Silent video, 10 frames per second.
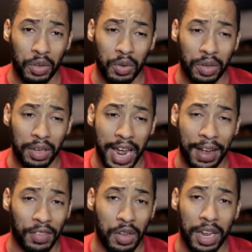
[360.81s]
You could,
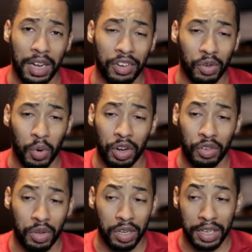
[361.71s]
after you hit 100 words,
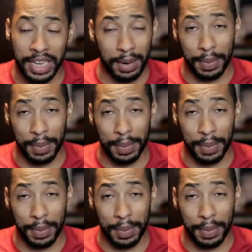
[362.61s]
you could get